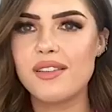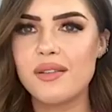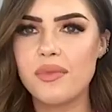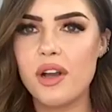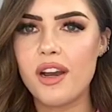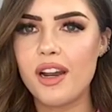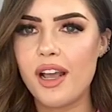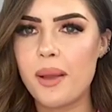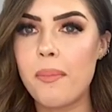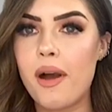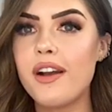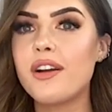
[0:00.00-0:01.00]
Some kind of
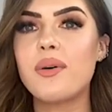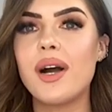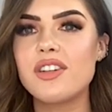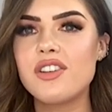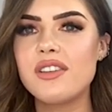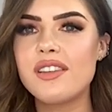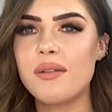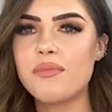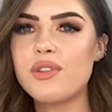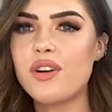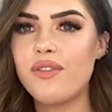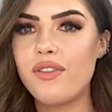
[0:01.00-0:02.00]
like minor questions that
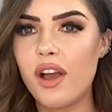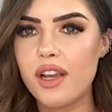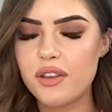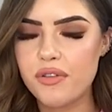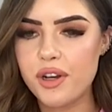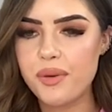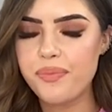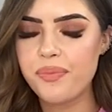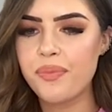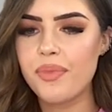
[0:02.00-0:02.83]
I'm just going to fly through.